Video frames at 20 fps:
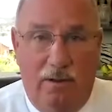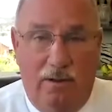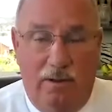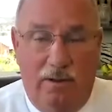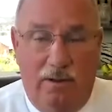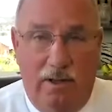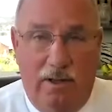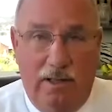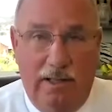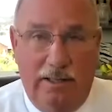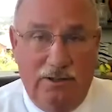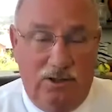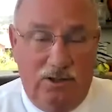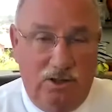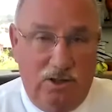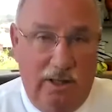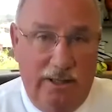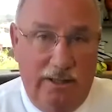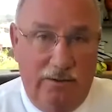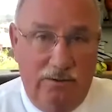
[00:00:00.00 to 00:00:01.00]

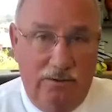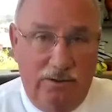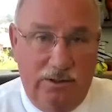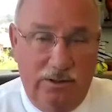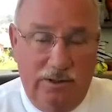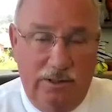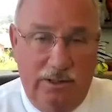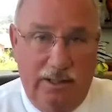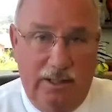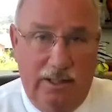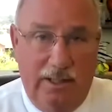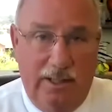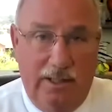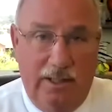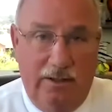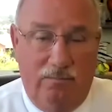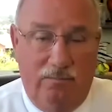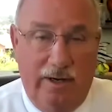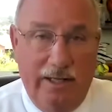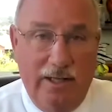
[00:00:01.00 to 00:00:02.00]
legislators and the
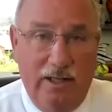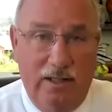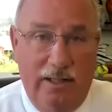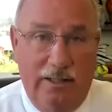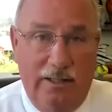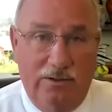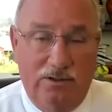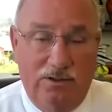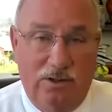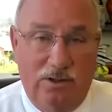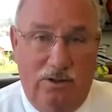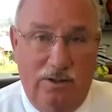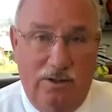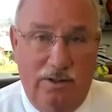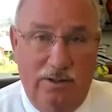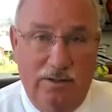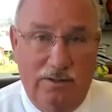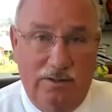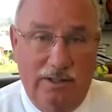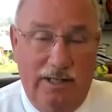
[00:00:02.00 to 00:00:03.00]
regulators started
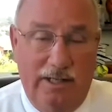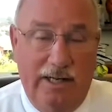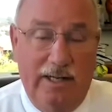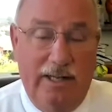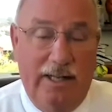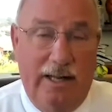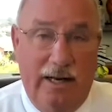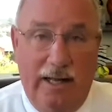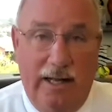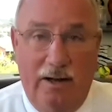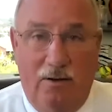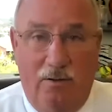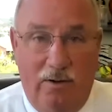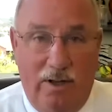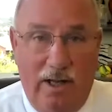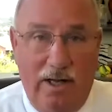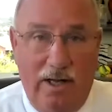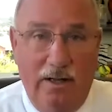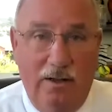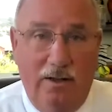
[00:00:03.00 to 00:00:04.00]
to say that, hey,
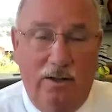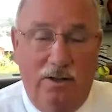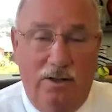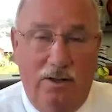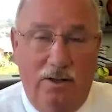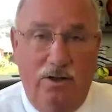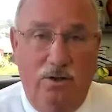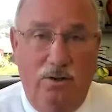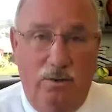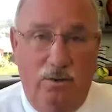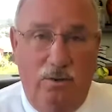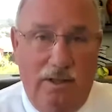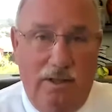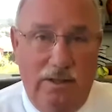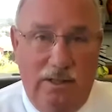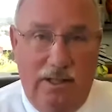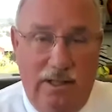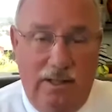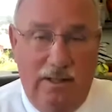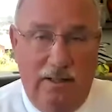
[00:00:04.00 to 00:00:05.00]
okay,
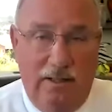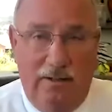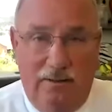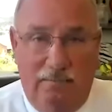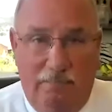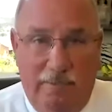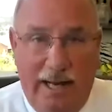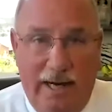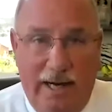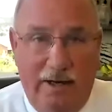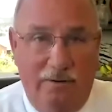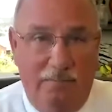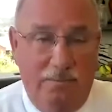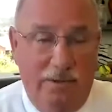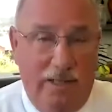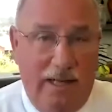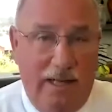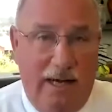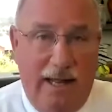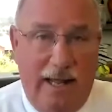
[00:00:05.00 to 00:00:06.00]
management
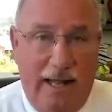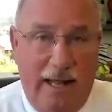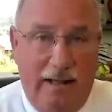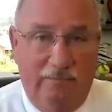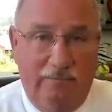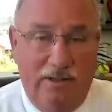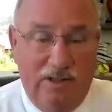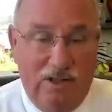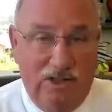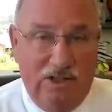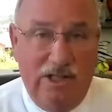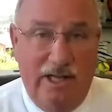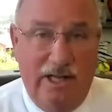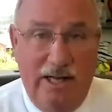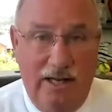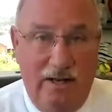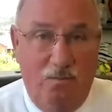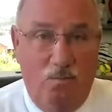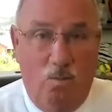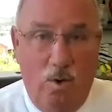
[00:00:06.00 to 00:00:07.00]
can have a say
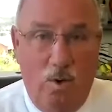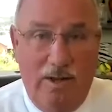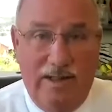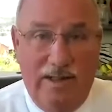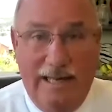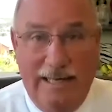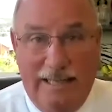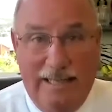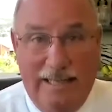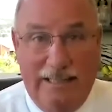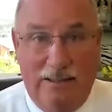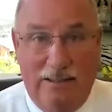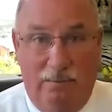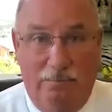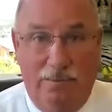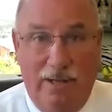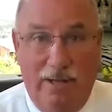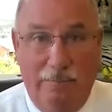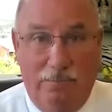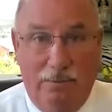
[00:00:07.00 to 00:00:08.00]
in what they think their
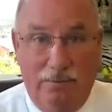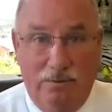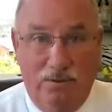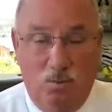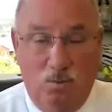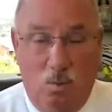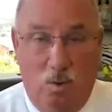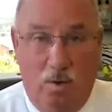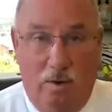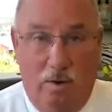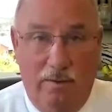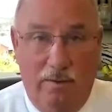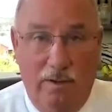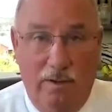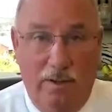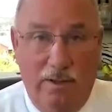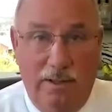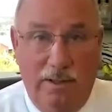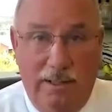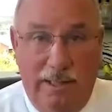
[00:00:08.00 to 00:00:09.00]
paper's worth.
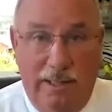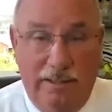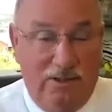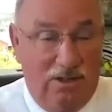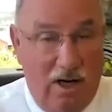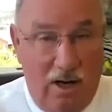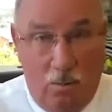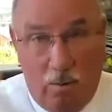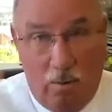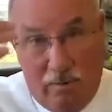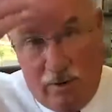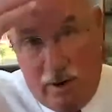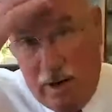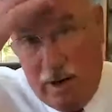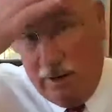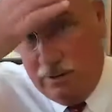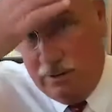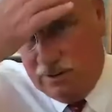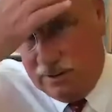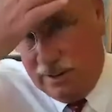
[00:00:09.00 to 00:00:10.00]
It's not worth
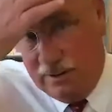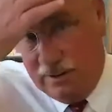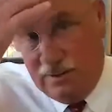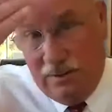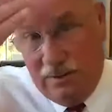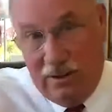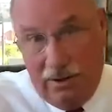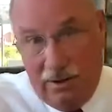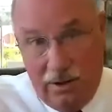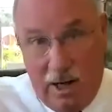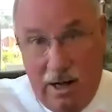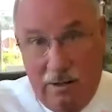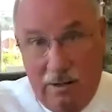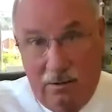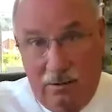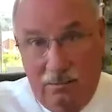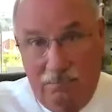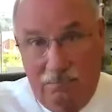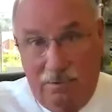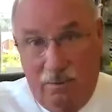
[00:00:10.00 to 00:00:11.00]
100 cents on the
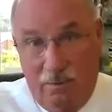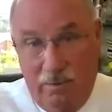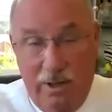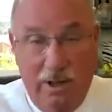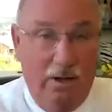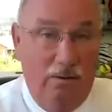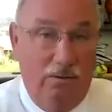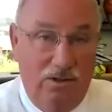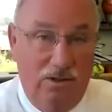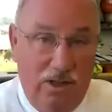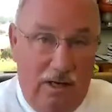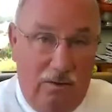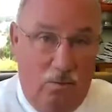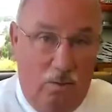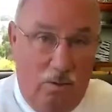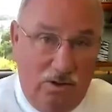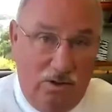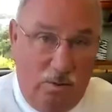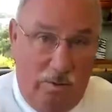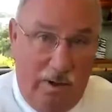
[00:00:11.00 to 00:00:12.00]
dollar, but we know it's not
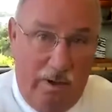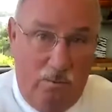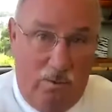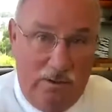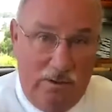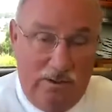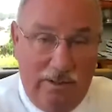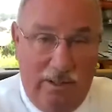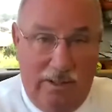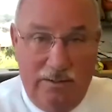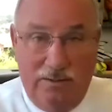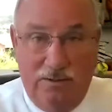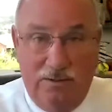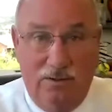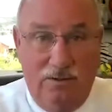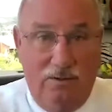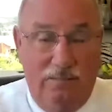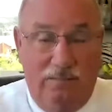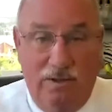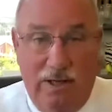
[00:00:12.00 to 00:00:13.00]
worth 21 cents.
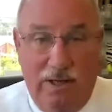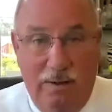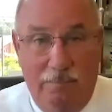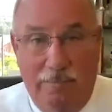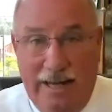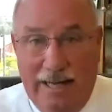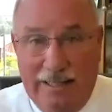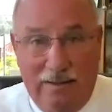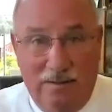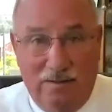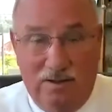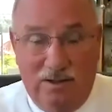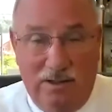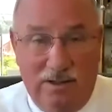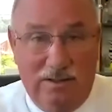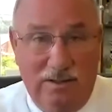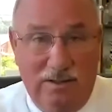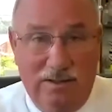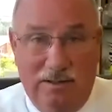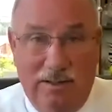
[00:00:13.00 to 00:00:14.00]
So if you get back to
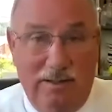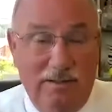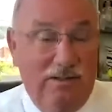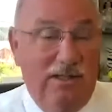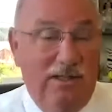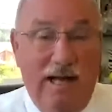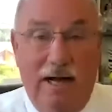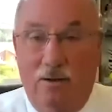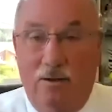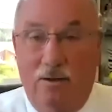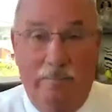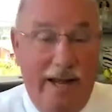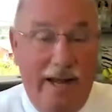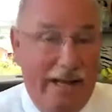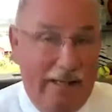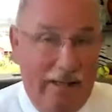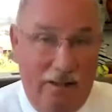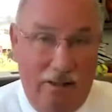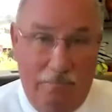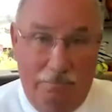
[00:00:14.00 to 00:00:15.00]
60 cents, now they're back
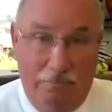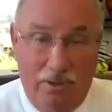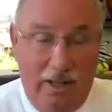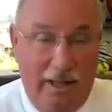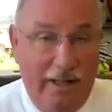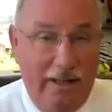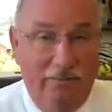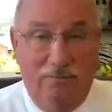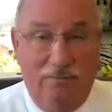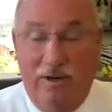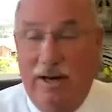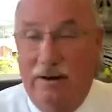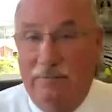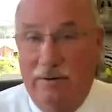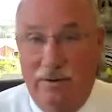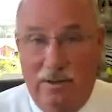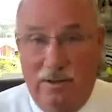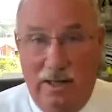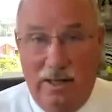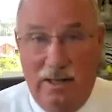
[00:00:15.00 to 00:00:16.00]
in compliance, and
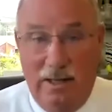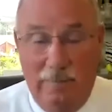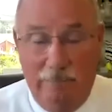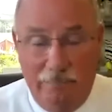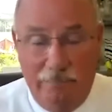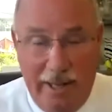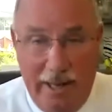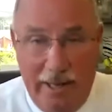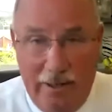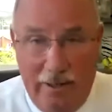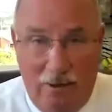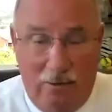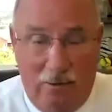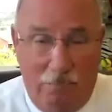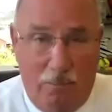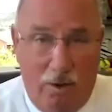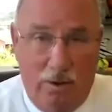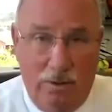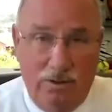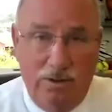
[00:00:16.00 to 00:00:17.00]
everything ended on
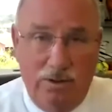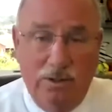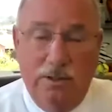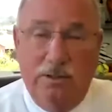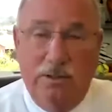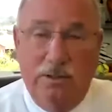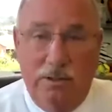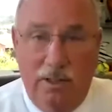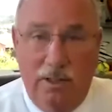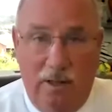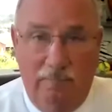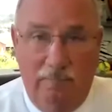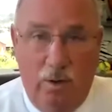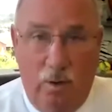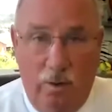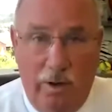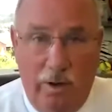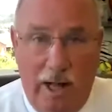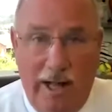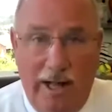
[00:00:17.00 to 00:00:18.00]
March of
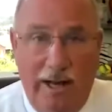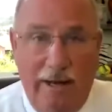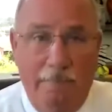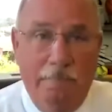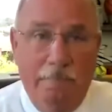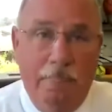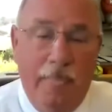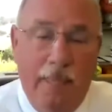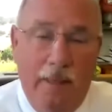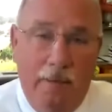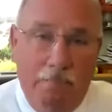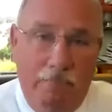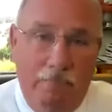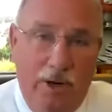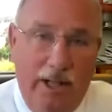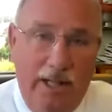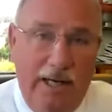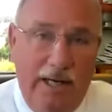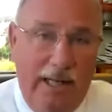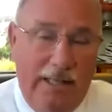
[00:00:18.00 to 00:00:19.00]
09. But
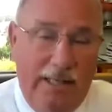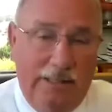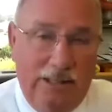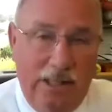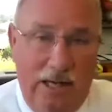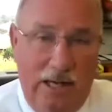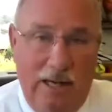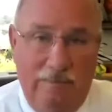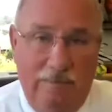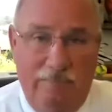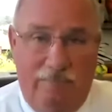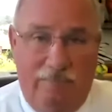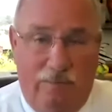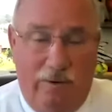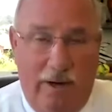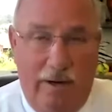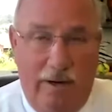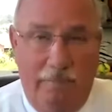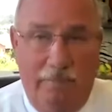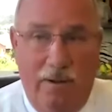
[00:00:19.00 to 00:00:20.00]
in that time
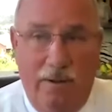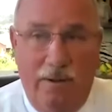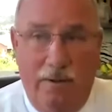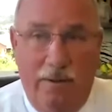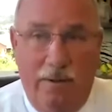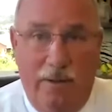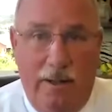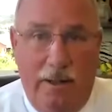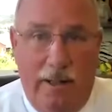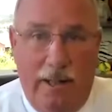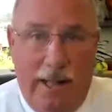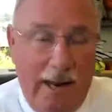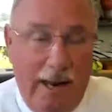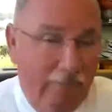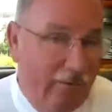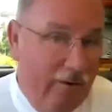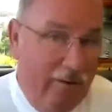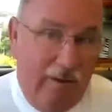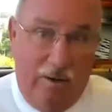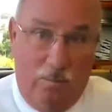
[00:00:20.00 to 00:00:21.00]
frame,
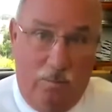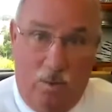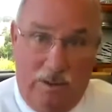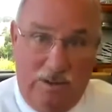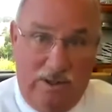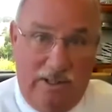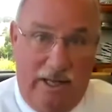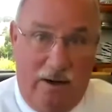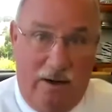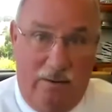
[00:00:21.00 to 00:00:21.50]
everything went south.